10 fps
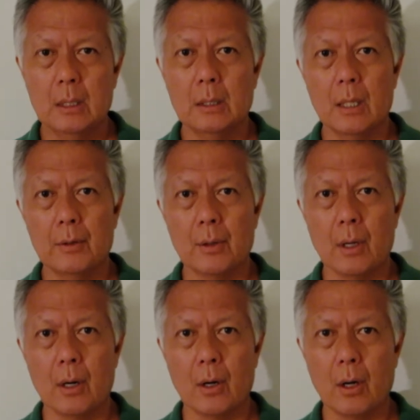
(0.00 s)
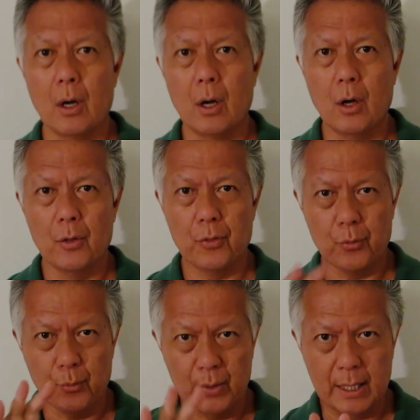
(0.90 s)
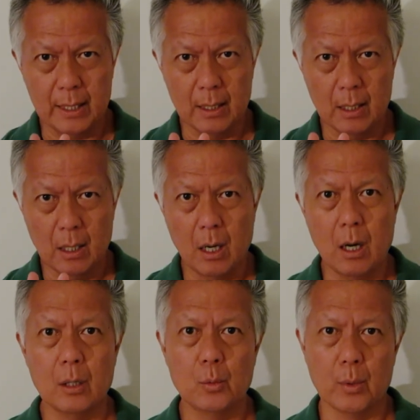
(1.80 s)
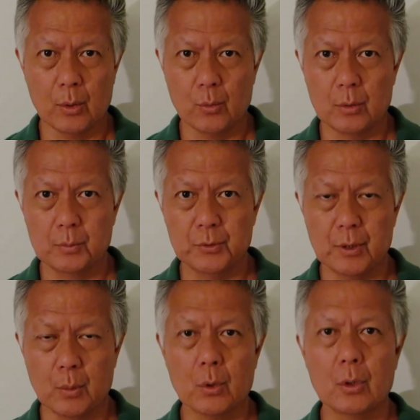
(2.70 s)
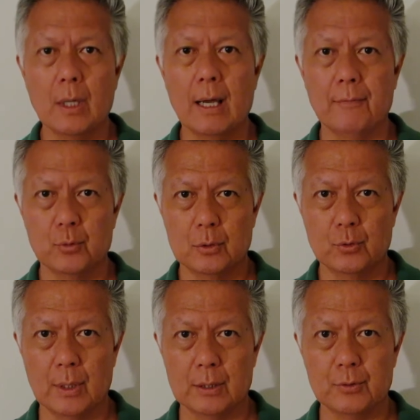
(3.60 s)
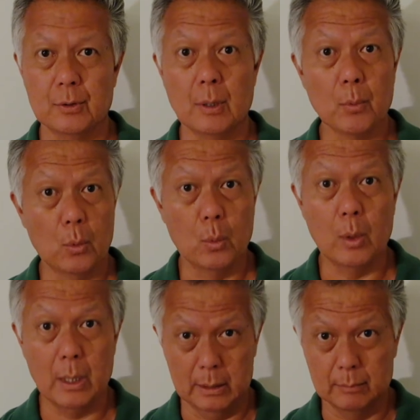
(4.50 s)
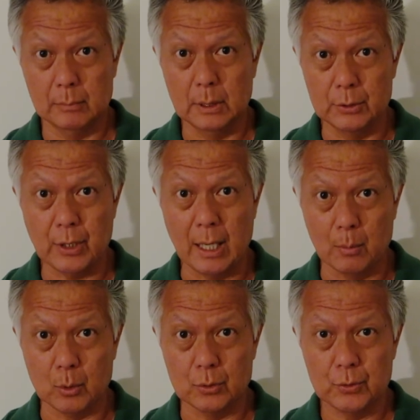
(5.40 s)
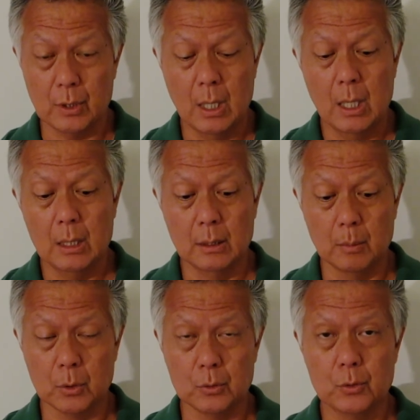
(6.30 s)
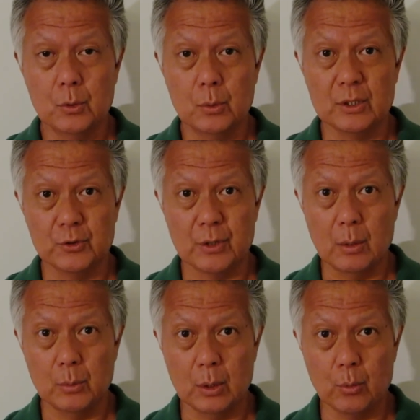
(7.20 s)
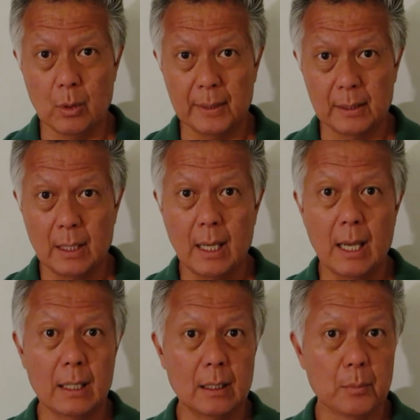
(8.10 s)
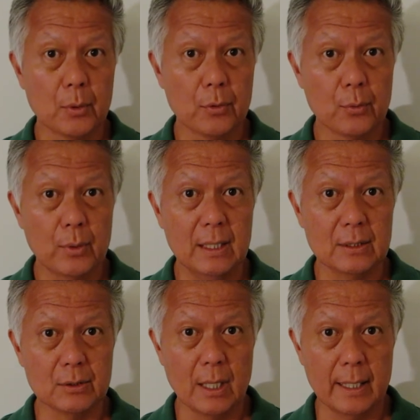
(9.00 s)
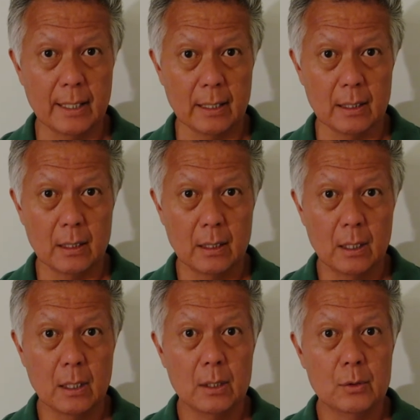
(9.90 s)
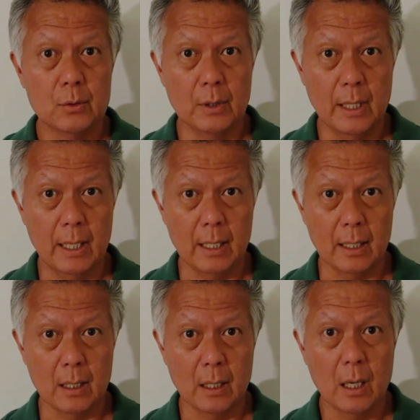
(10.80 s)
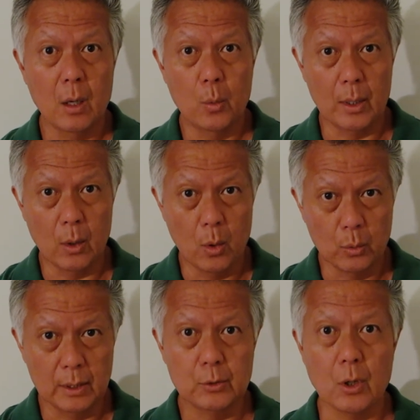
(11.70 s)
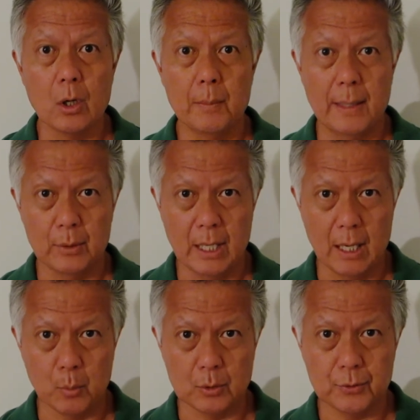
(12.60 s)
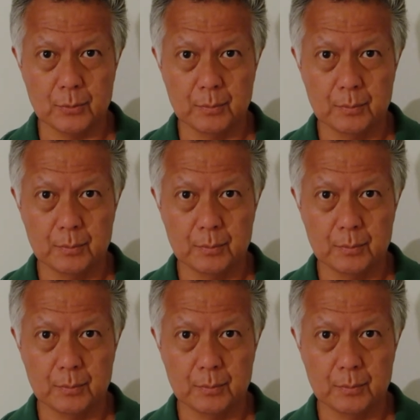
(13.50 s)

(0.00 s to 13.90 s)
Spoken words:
Now there are three hardware groups that we're going to have to address. Number one is cameras, number two is sound equipment, and number three is lighting. Today, we only talk about cameras.